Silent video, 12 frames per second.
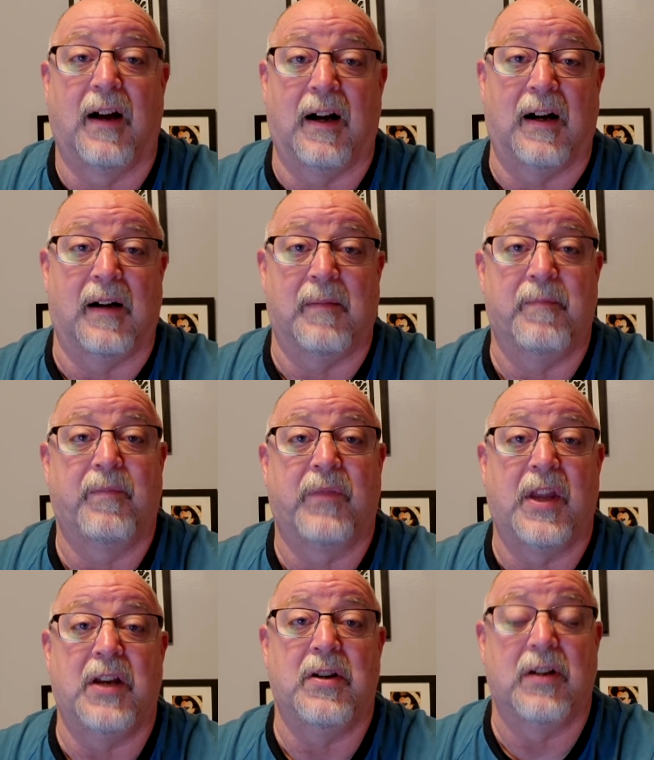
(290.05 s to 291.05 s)

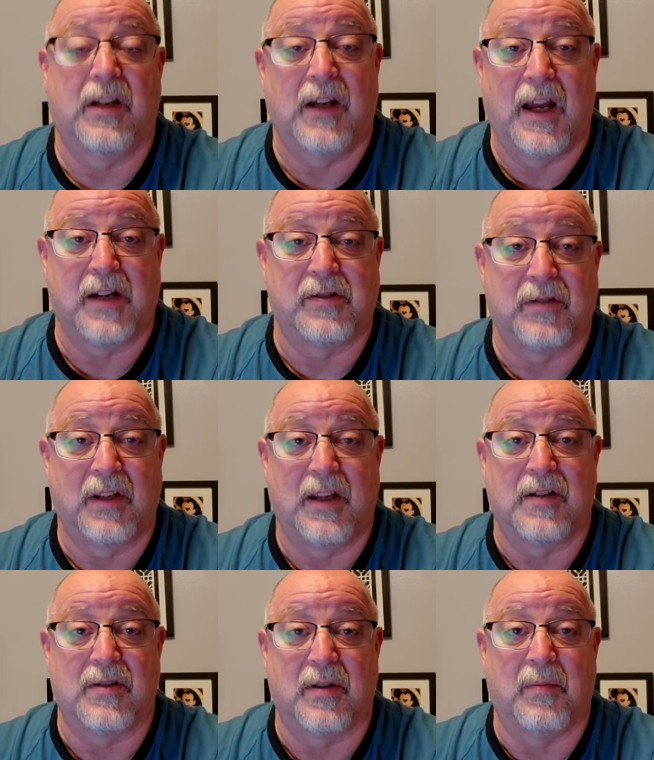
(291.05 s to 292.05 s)
then you can actually
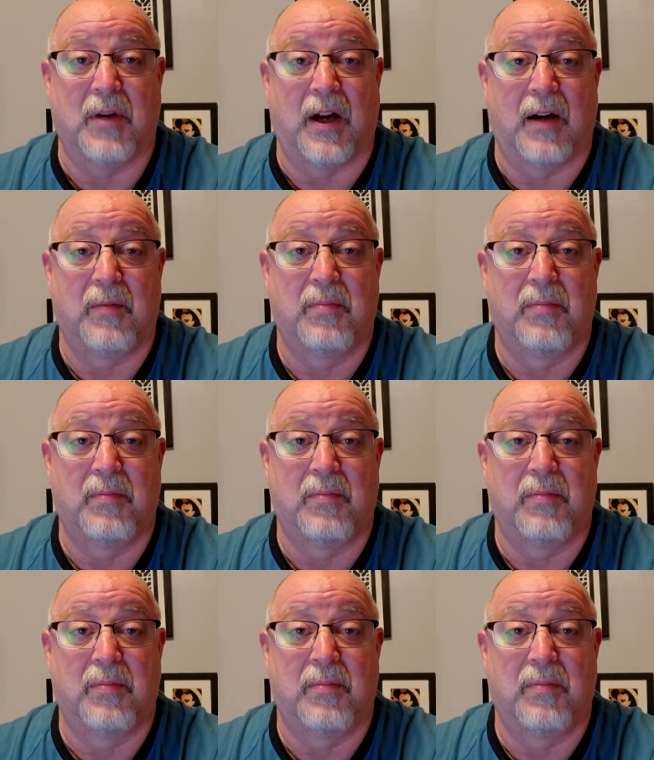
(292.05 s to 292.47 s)
get some